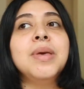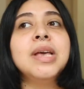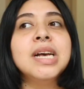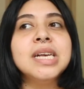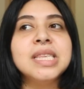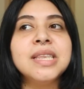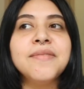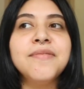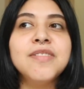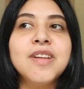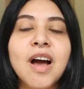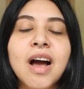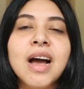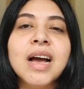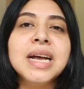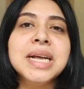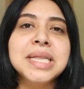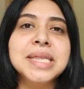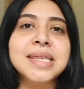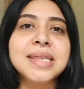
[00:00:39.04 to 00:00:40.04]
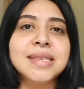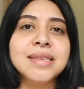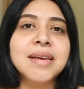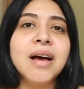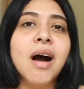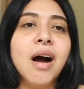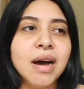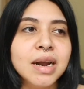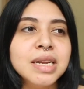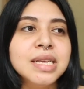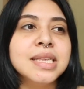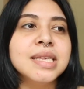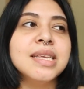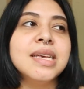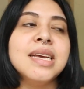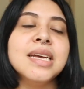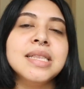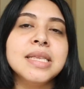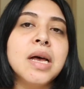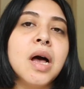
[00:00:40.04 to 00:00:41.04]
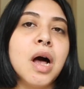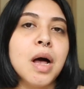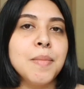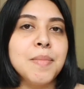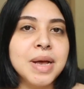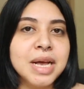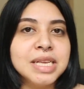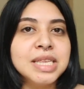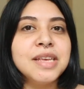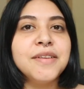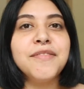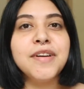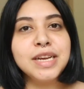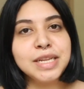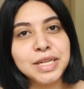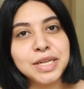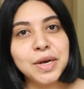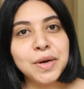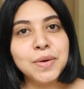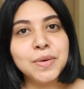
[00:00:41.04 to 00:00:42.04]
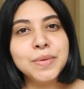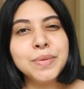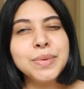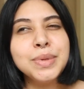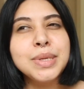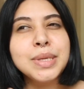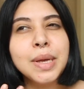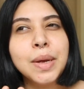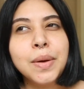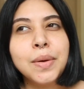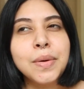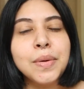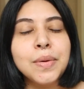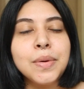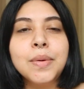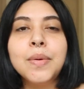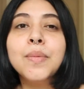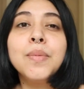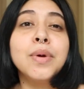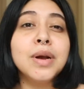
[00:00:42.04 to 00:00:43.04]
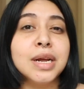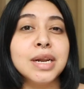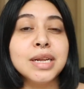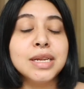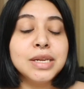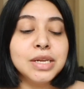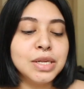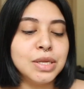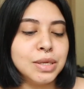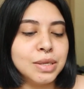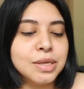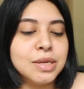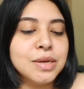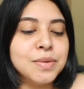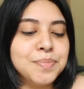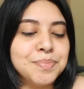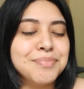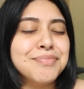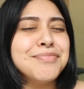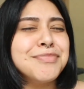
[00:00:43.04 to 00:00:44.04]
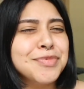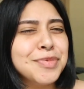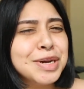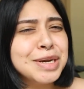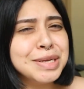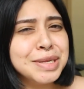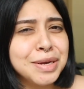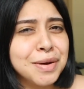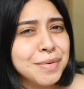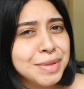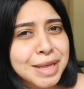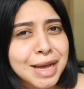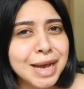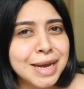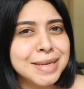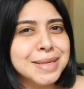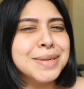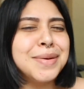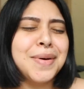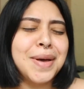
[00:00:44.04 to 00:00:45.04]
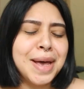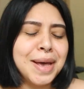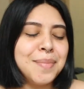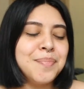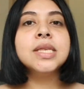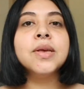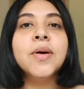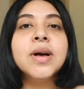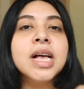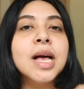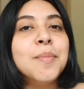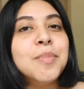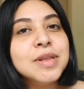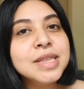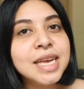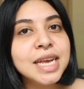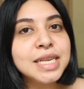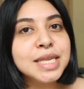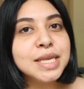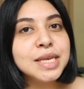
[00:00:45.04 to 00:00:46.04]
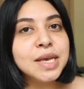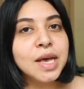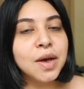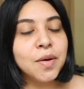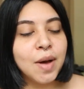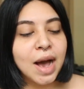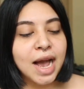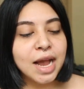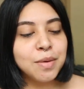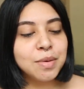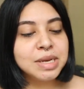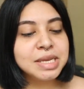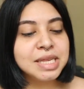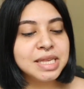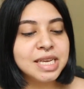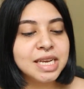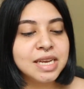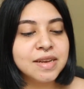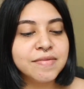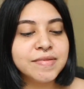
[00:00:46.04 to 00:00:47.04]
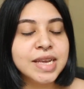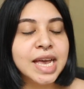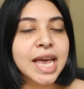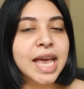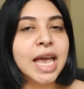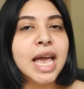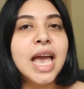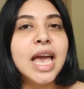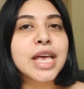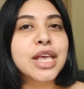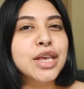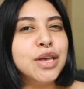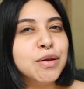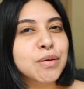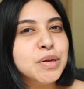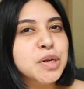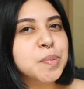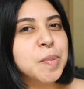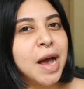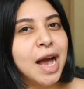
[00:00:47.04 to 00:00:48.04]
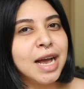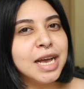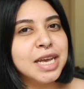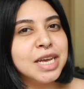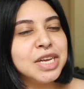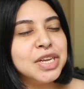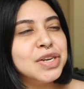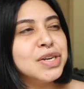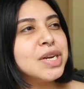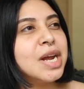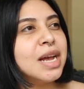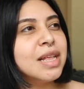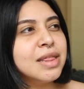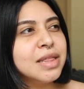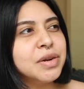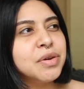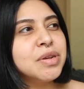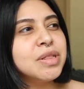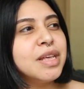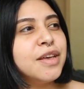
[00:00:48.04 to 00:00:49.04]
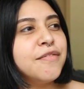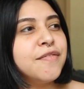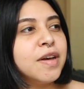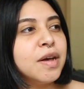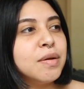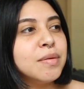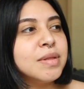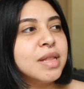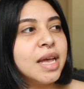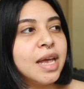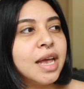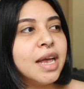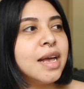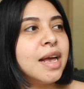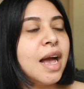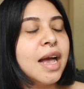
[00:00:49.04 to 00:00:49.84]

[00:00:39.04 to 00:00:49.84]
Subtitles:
because if not, honestly, it's a hot mess if I don't. So we're gonna just start with the eyes, okay? So a couple days ago, I received a huge package. I literally felt like